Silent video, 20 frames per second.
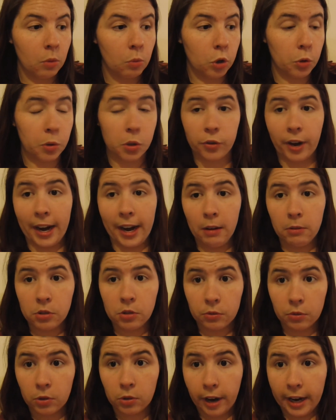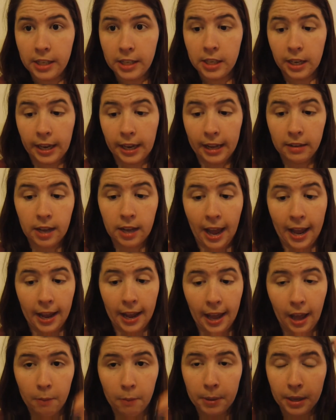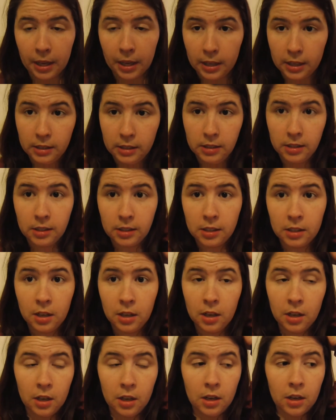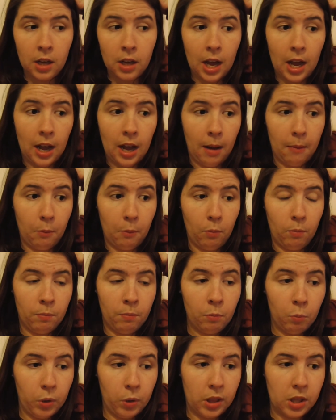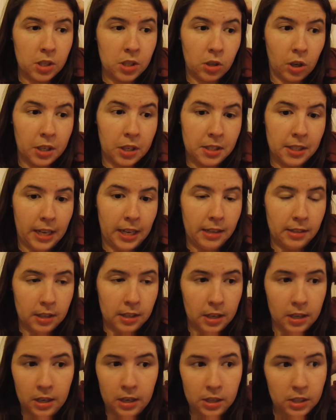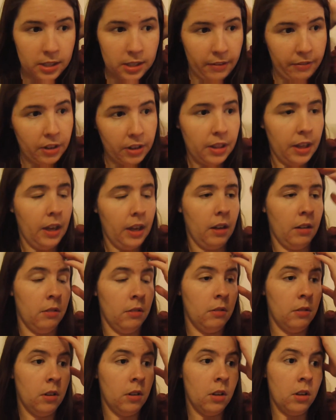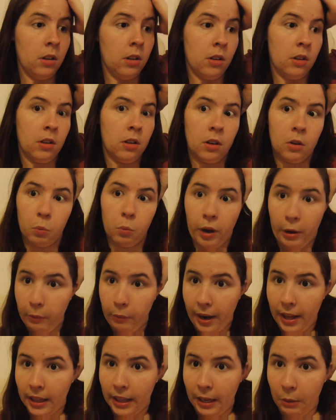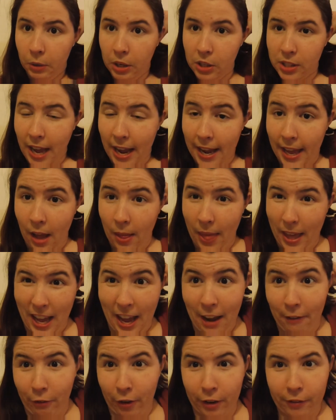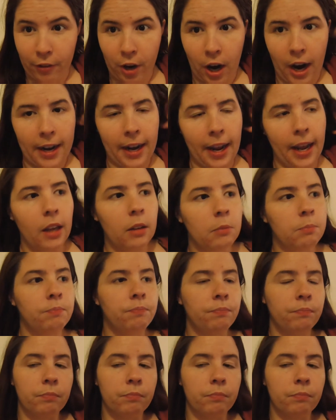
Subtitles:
which was great. It was great to get to hang out because, with the soccer season and just everything, we used to hang out like every Friday.